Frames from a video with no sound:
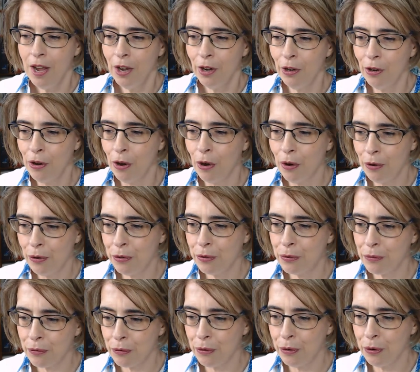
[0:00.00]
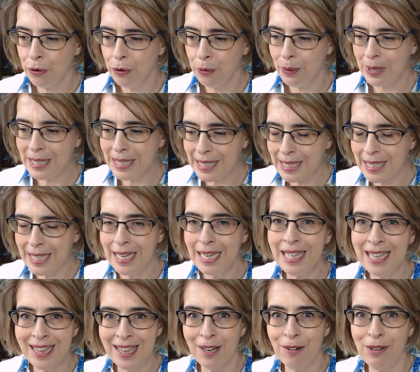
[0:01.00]
go through, we're seeing
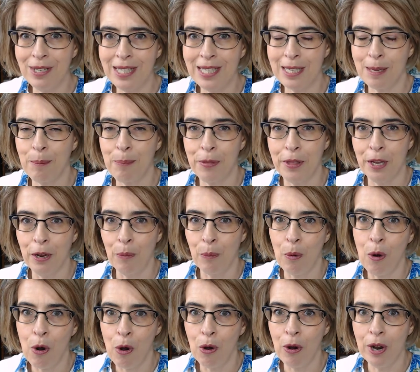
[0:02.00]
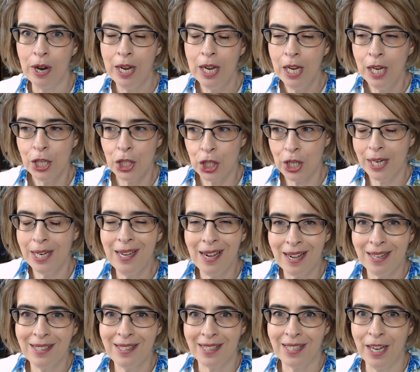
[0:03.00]
that there is something wrong. She
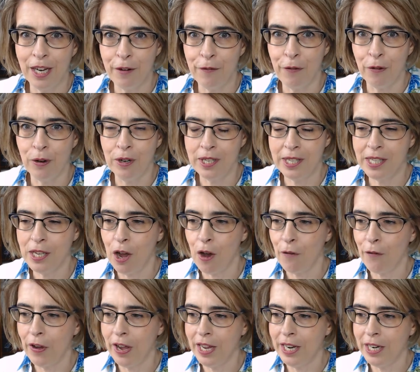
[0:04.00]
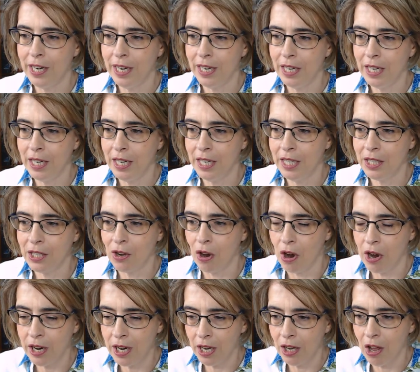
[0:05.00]
can't see it for herself. And it's
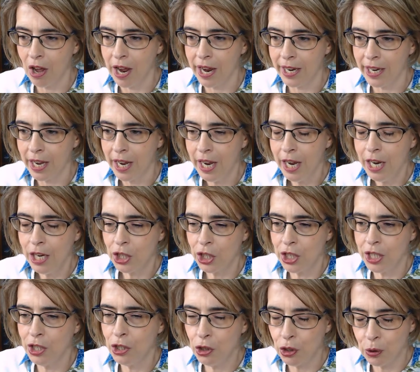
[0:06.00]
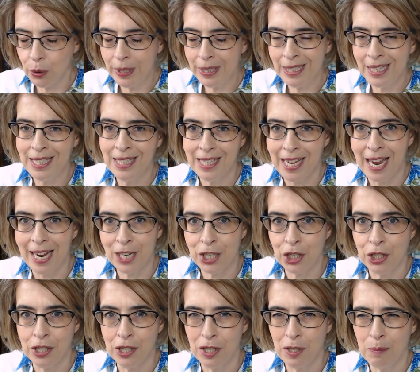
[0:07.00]
kind of like she's doing these
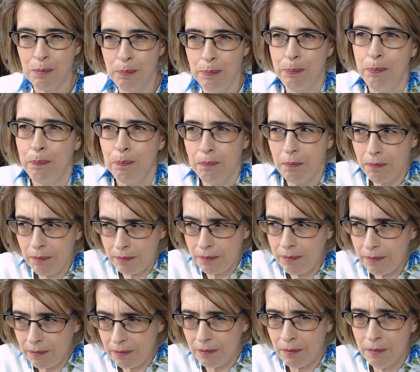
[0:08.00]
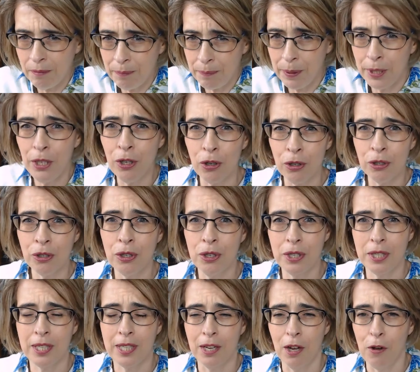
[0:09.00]
actions beyond
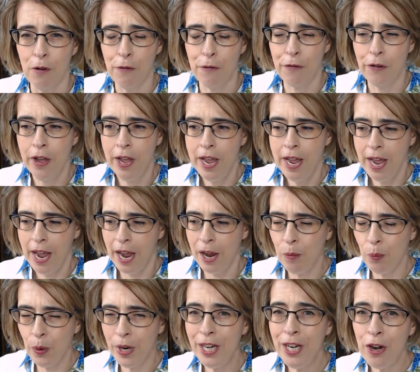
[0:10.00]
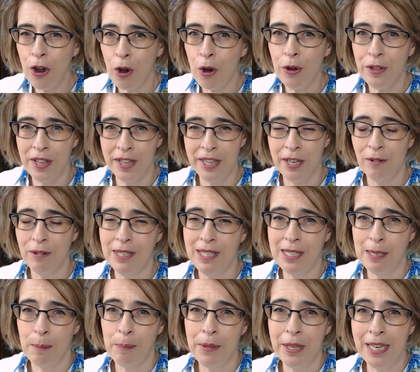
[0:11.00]
herself. And we know that there is
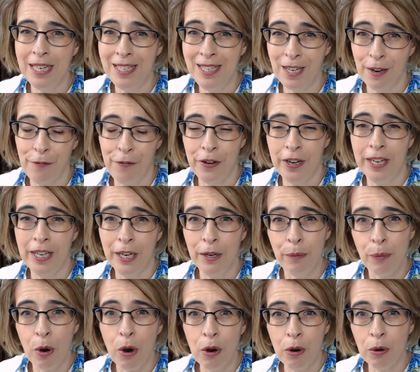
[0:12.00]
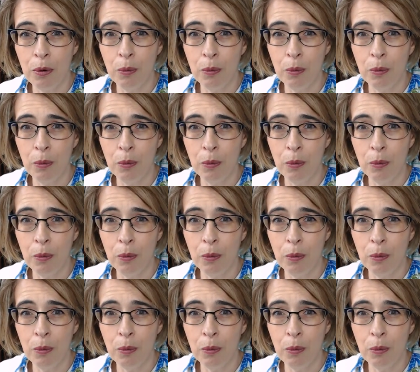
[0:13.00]
something definitely wrong